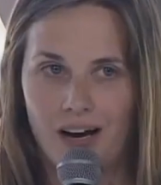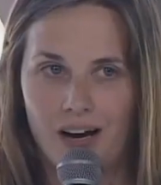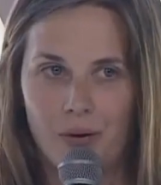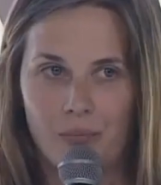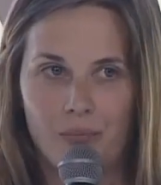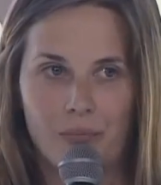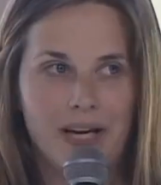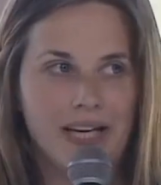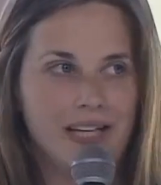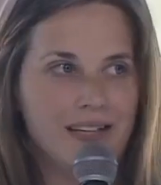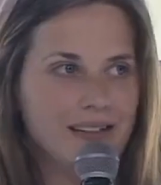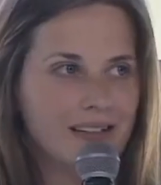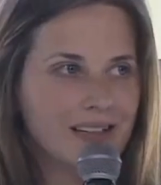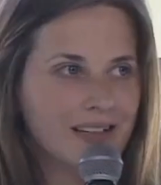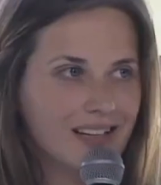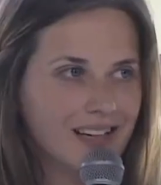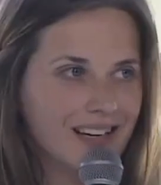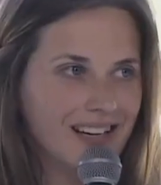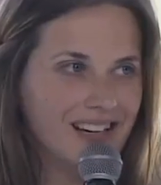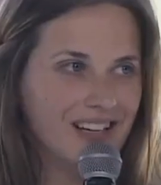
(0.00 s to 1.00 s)
main
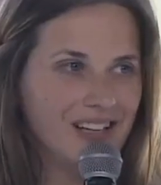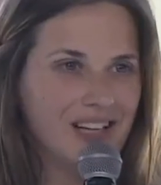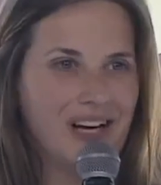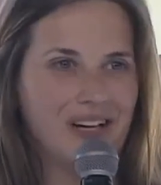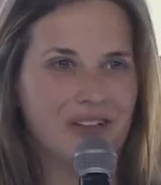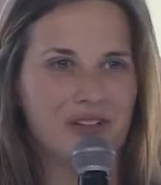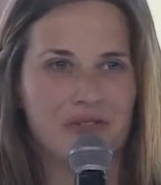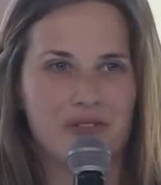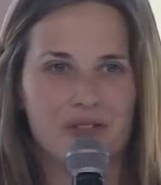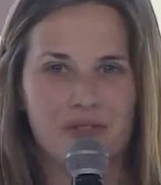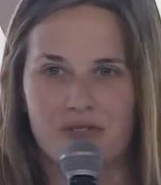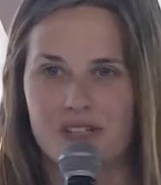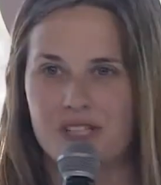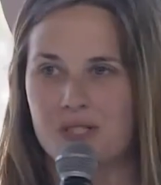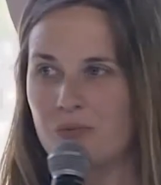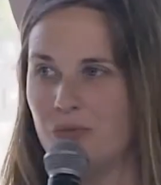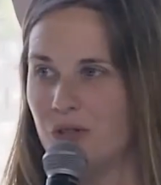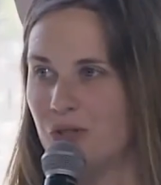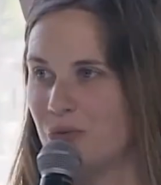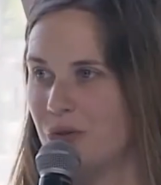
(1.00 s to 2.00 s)
line of
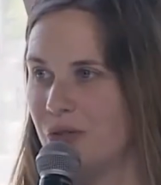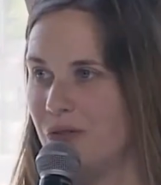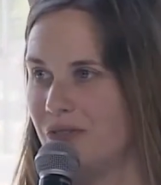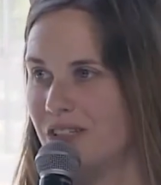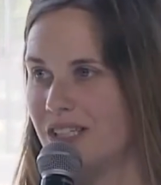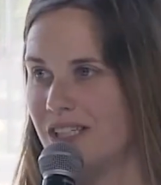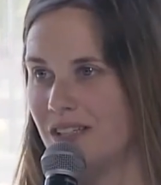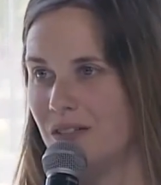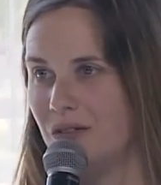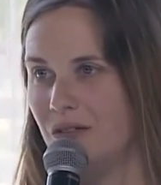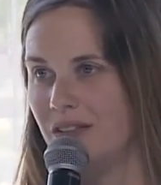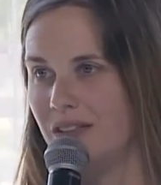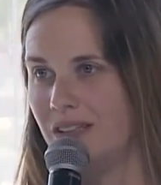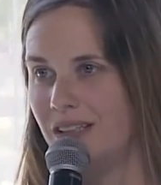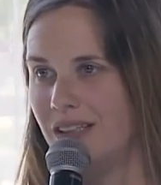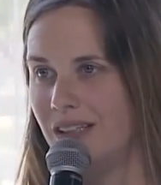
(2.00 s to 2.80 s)
investment. We invested